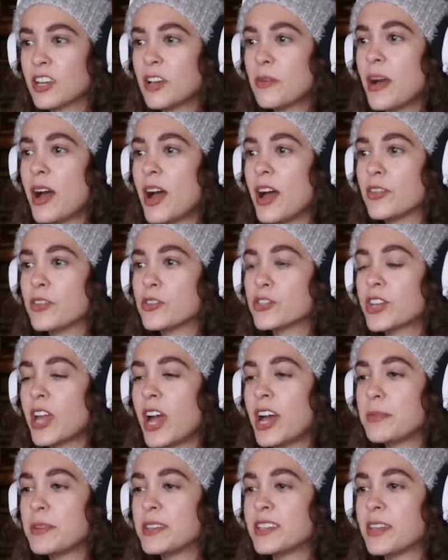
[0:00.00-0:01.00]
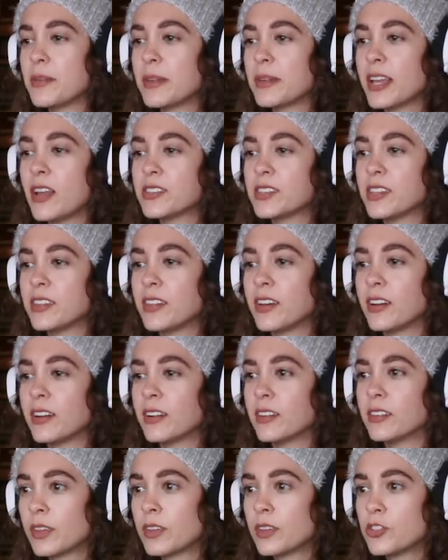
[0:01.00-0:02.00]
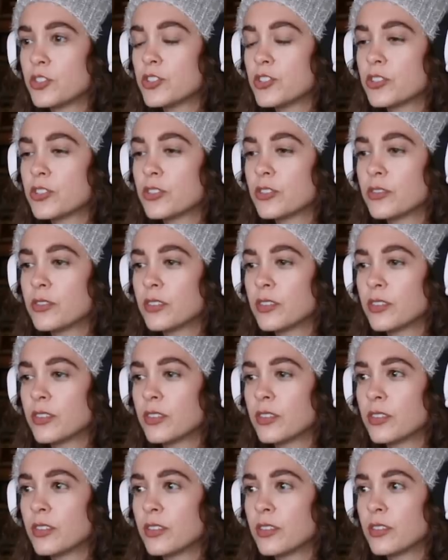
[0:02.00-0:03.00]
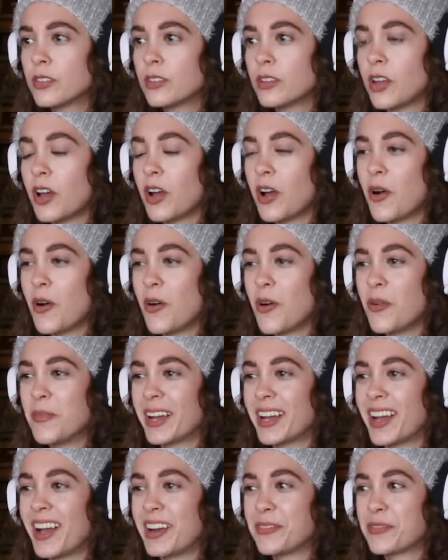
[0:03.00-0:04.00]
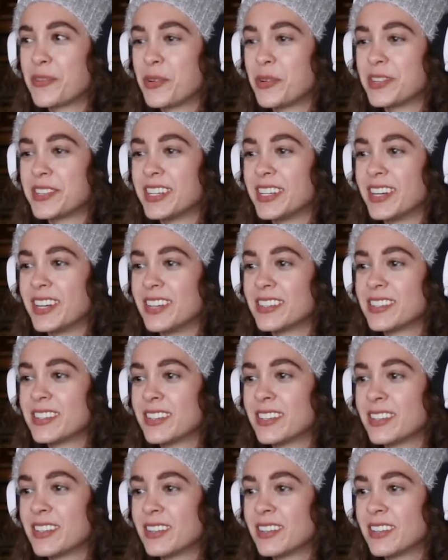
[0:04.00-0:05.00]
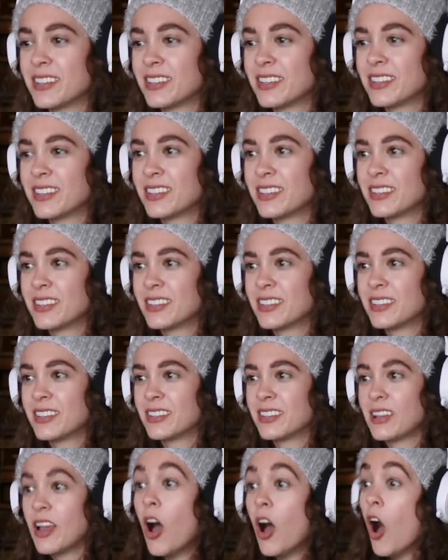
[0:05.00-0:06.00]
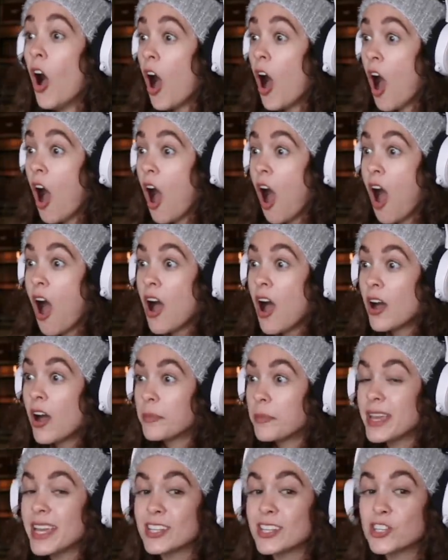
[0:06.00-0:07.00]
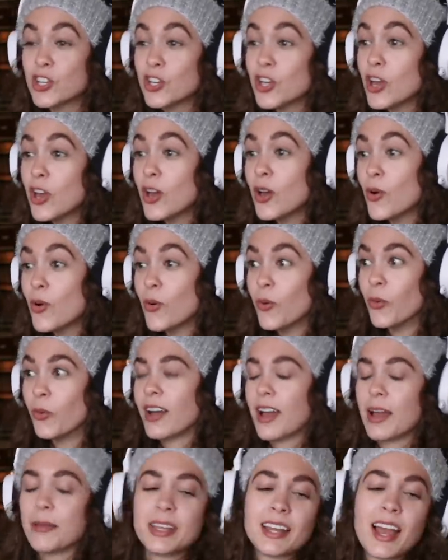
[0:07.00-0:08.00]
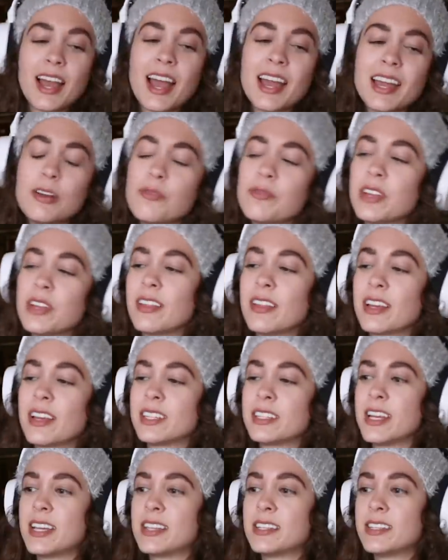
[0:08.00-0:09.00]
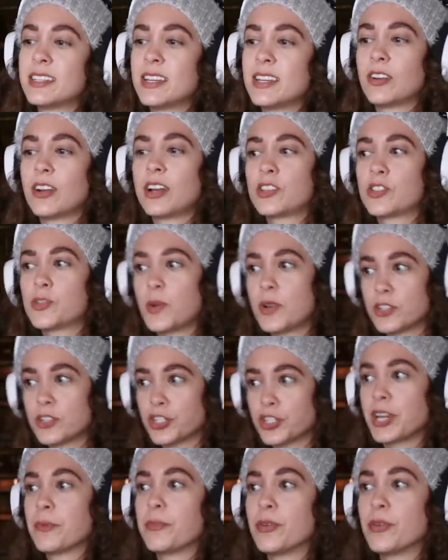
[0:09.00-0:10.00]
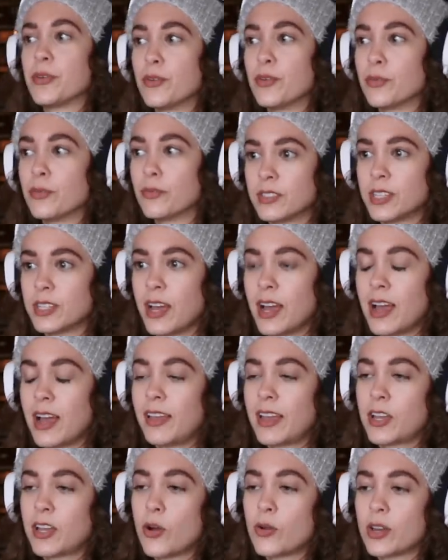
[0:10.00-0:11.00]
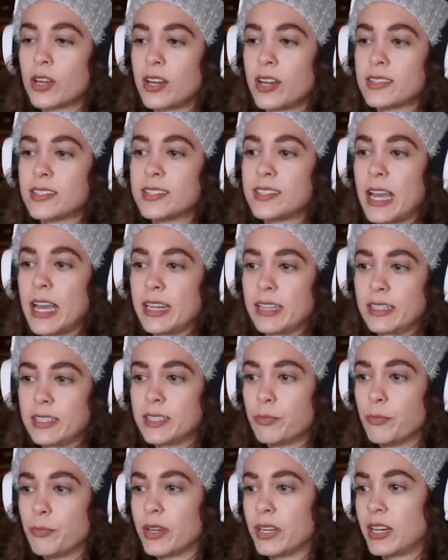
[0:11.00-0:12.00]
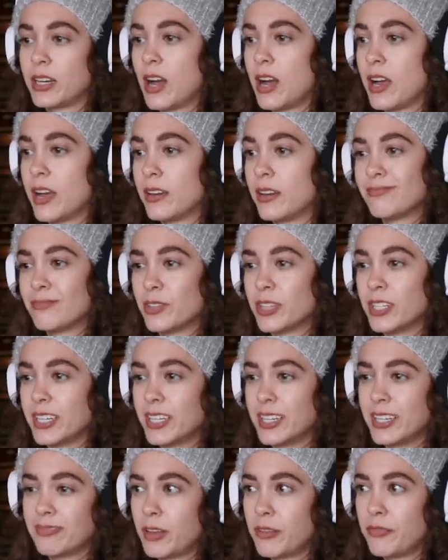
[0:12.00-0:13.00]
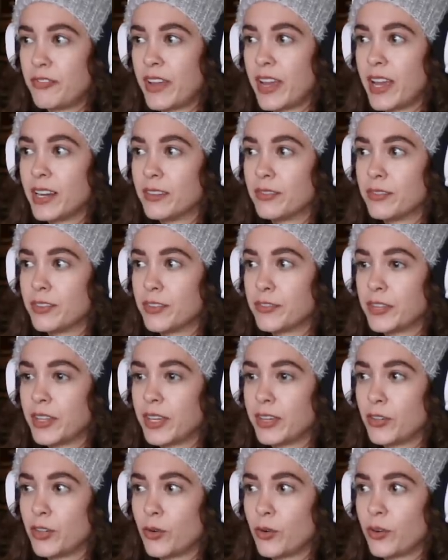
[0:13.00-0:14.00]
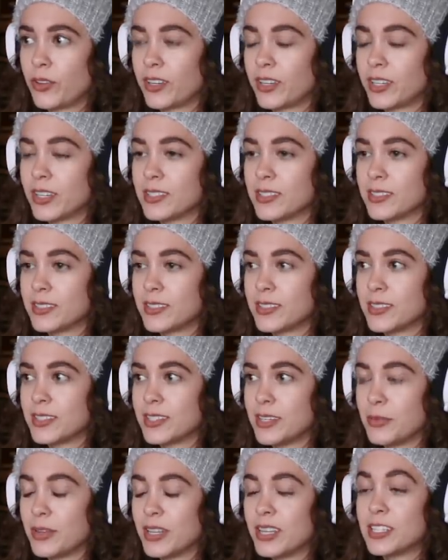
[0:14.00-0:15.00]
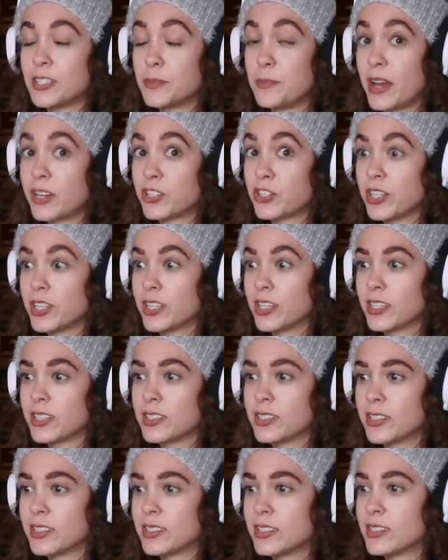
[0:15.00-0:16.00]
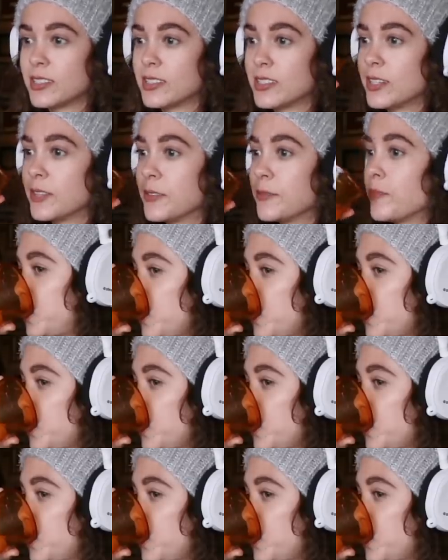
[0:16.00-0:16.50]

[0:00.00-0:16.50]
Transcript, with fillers: Come on, there's got to be something else in there. Just. I like snowballs. Oh my god, of course I he does. Coconut, not the taste, the consistency. Me too. I mean, I don't really like the taste either. I just want shampoo. To, I like coconut scent, but not really a fan of the flavor or the consistency, but especially the consistency.